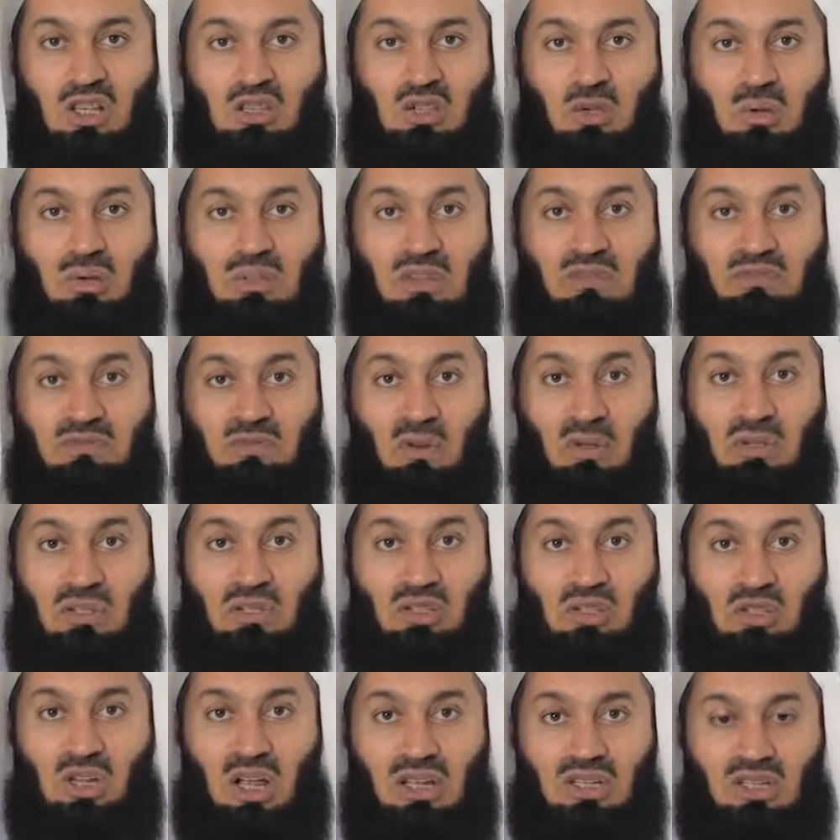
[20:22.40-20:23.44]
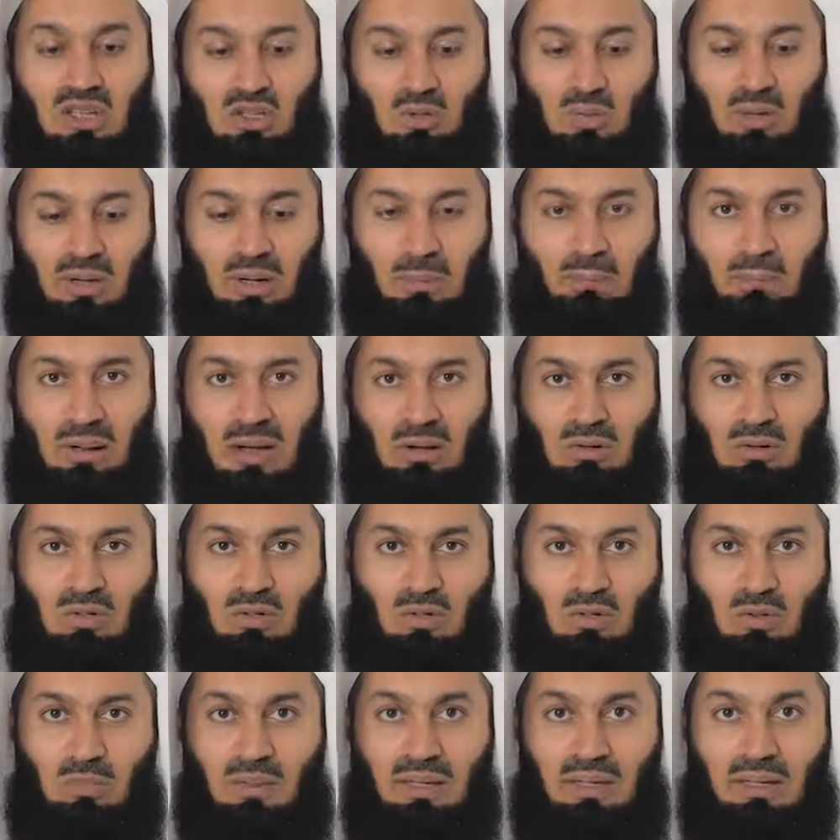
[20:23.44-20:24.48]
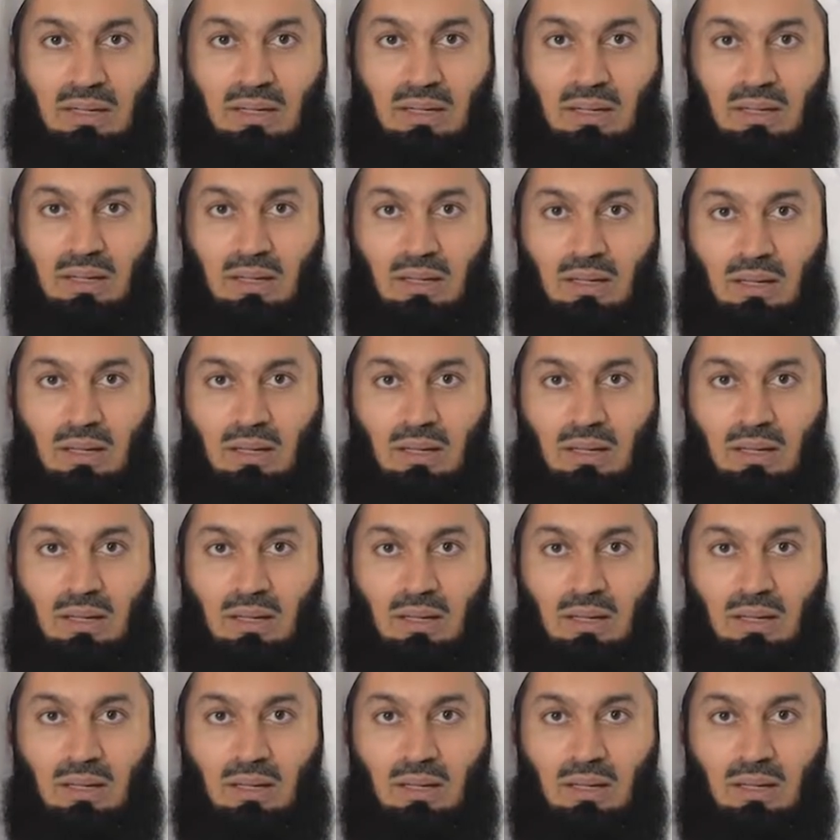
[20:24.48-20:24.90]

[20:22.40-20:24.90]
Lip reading: So the false charges were about to be